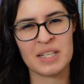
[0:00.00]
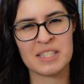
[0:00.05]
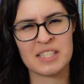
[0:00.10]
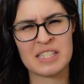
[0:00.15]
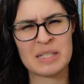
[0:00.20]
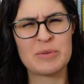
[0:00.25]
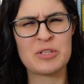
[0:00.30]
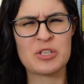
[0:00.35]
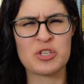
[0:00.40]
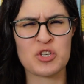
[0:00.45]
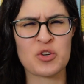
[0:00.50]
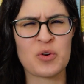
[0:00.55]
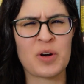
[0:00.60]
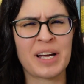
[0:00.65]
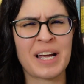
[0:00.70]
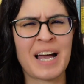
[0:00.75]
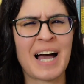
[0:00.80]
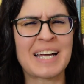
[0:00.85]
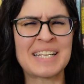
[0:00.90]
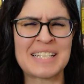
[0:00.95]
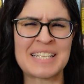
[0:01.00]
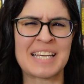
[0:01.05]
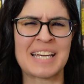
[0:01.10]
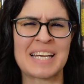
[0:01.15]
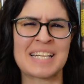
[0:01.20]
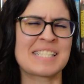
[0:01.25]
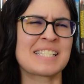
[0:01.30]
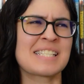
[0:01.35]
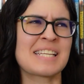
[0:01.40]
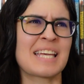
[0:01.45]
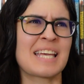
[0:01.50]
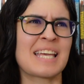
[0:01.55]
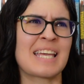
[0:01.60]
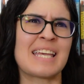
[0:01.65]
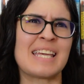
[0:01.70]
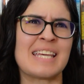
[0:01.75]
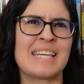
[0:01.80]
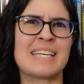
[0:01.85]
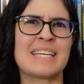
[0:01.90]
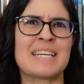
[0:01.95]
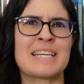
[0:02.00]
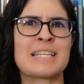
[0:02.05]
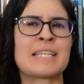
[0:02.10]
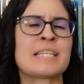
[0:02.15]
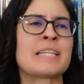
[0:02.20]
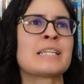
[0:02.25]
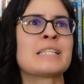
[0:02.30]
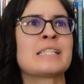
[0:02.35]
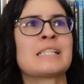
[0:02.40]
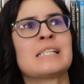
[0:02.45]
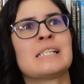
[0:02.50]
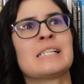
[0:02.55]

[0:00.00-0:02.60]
Some of the joy I get in